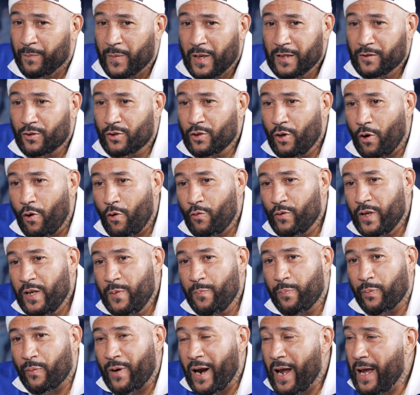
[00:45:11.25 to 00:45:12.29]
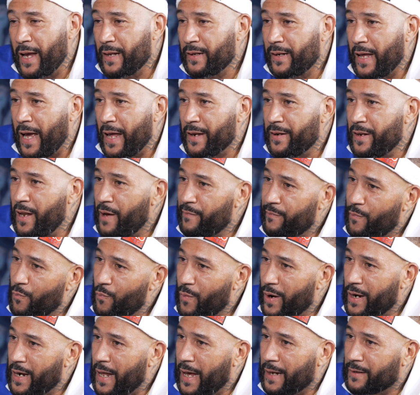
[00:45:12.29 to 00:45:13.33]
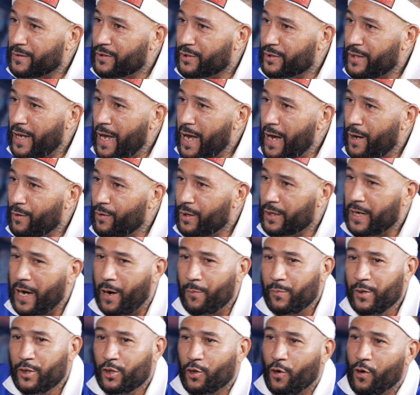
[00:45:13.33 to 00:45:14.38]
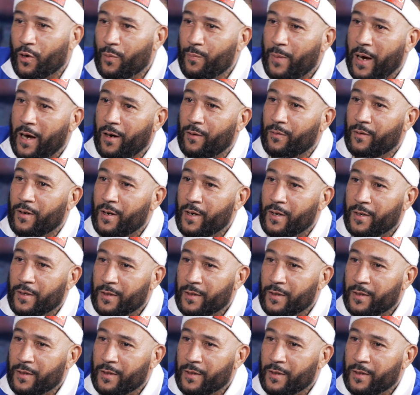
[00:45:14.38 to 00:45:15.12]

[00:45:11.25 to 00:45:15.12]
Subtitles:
It's the only brand that never went out of style. Look how we talking about